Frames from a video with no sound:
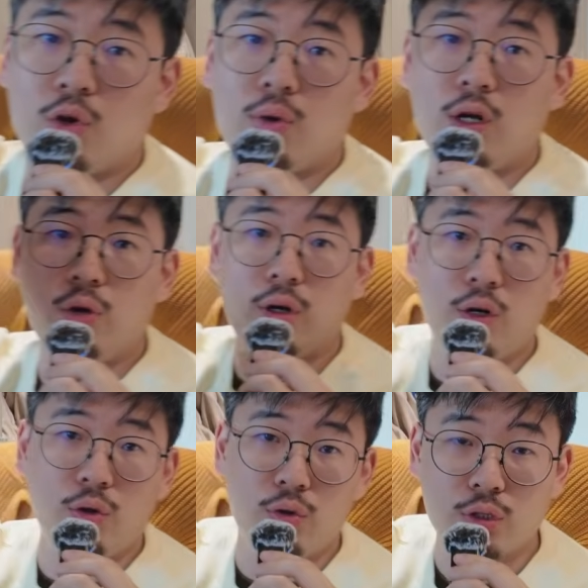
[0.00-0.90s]

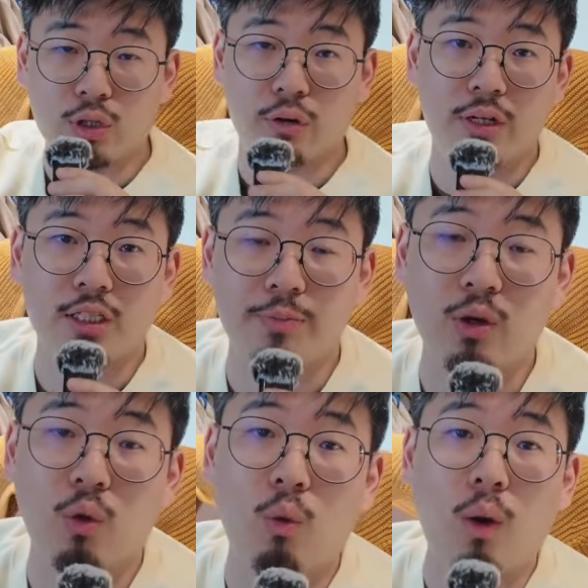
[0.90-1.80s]
Hello. Sorry it's
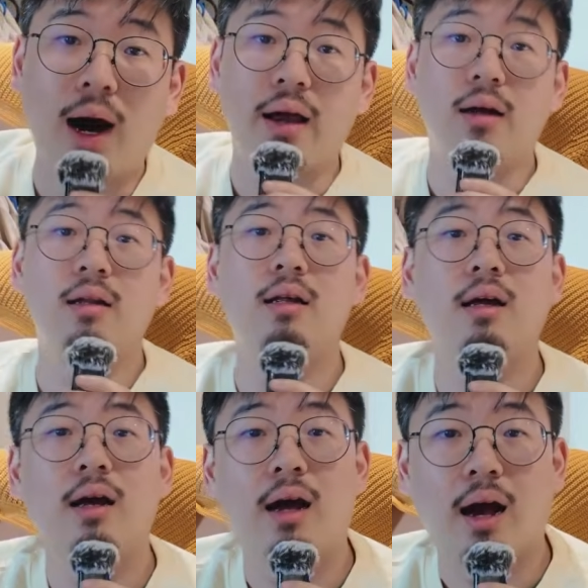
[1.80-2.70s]
been a
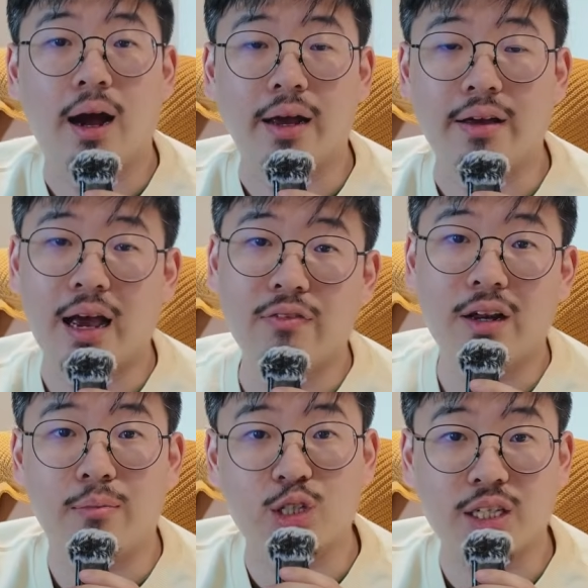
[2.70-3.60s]
while. I
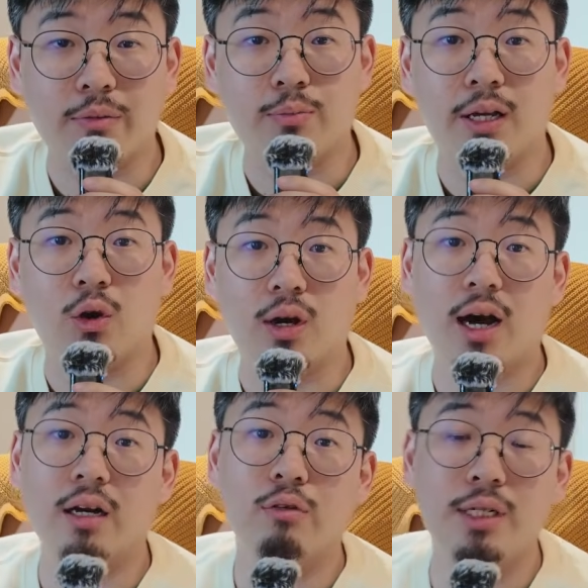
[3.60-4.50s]
haven't had much time to play
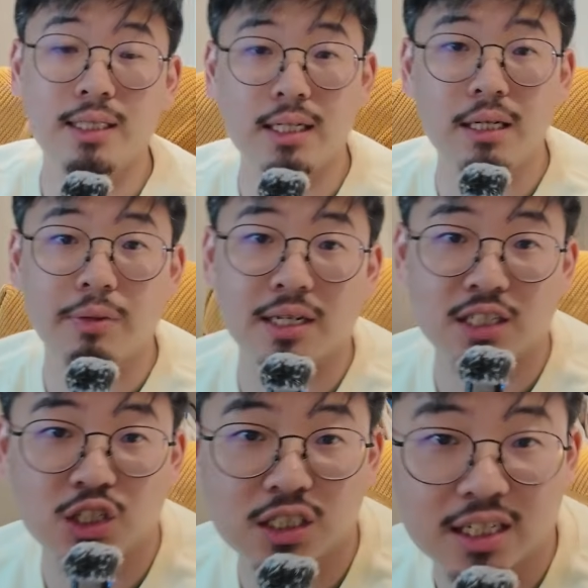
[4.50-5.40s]
Lorcana recently
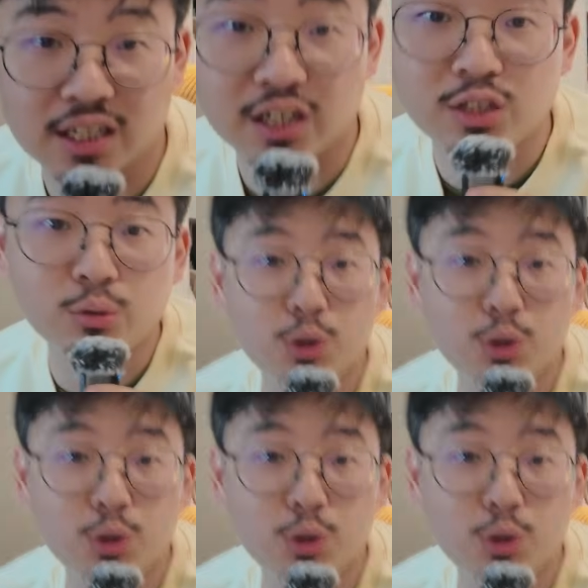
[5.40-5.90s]
because I just started a